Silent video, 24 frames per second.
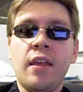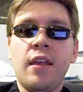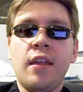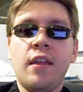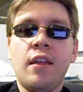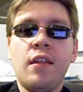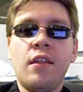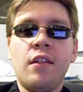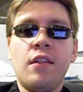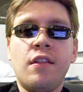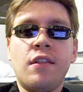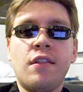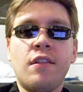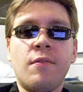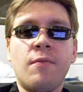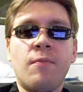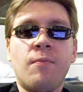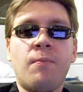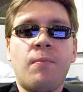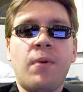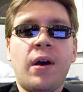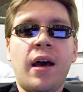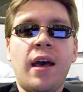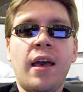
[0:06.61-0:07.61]
is
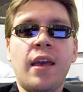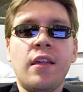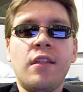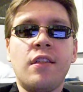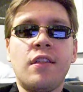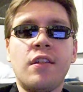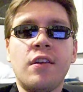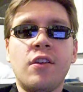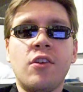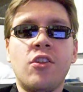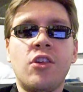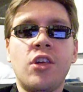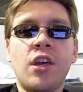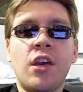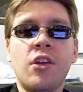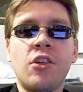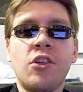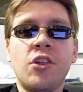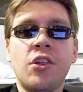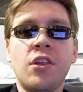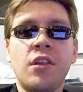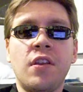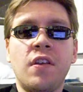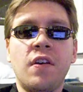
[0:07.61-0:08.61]
by
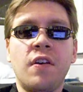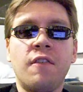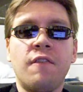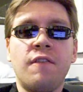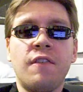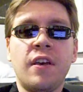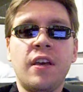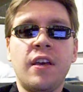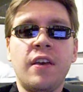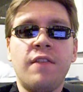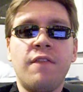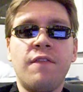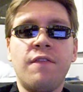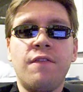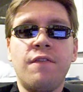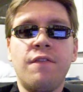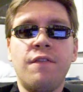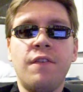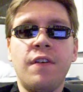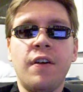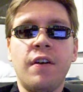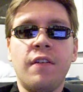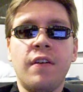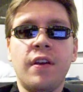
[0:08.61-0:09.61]
suggestion of a
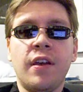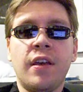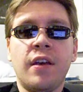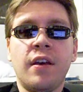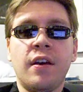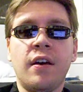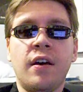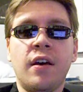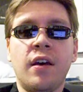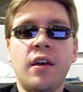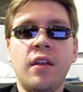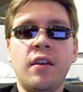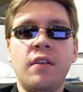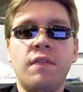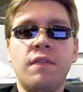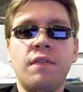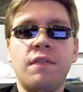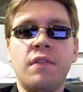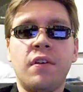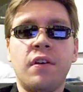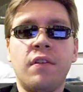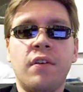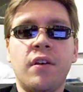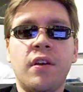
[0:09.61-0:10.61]
very kind,
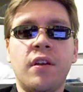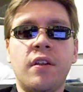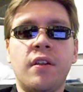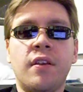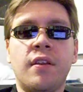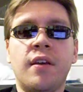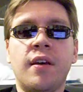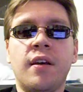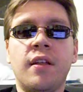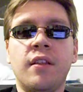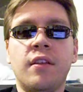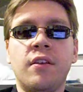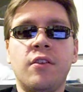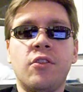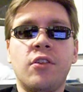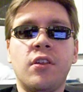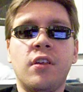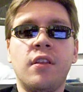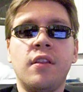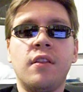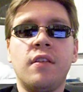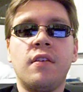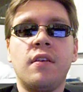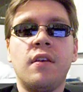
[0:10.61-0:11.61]
very
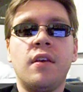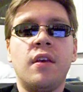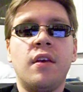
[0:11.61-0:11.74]
intelligent